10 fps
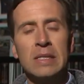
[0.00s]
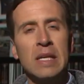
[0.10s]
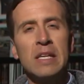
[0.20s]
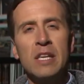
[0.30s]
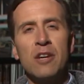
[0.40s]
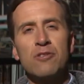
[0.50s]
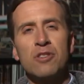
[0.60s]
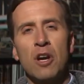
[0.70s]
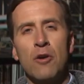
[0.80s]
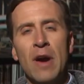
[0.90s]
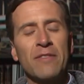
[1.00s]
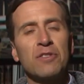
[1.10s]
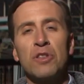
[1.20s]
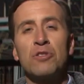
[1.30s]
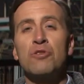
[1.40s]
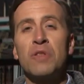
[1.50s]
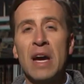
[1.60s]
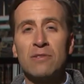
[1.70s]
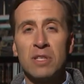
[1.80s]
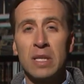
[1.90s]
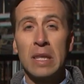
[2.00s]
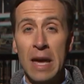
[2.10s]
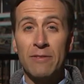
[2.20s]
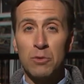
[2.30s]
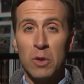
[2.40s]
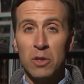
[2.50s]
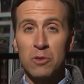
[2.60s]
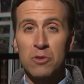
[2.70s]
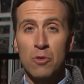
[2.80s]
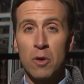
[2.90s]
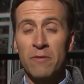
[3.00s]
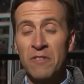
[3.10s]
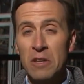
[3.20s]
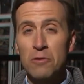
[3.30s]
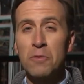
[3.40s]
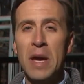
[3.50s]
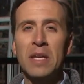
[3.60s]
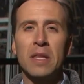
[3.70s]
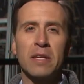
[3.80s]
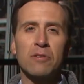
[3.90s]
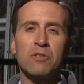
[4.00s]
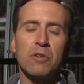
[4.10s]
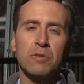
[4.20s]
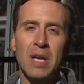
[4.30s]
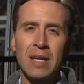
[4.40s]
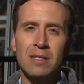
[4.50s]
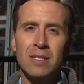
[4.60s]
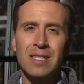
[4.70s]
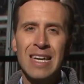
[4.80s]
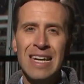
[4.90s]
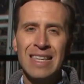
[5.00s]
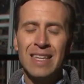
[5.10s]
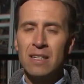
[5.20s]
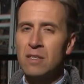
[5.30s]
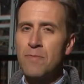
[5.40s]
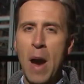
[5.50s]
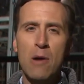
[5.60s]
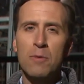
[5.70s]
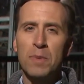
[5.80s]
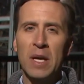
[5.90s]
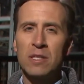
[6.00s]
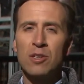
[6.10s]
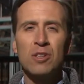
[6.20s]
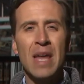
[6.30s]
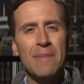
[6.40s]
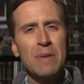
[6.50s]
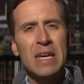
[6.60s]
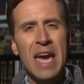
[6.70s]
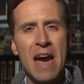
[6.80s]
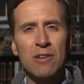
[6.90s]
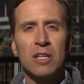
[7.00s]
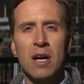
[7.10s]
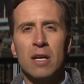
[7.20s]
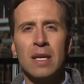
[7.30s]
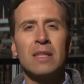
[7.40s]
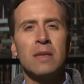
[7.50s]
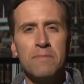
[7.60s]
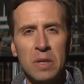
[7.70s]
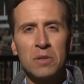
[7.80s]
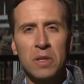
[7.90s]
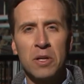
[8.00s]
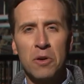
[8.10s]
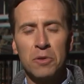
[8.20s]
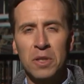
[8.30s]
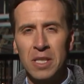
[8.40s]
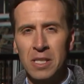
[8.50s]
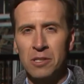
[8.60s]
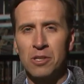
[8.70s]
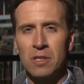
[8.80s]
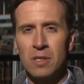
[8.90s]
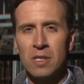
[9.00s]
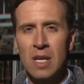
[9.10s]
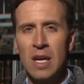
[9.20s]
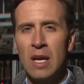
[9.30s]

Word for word: 10 years ago, after the 2011 winter storm, federal regulators told Texas that its power plants could not be counted on in the bitterly cold conditions.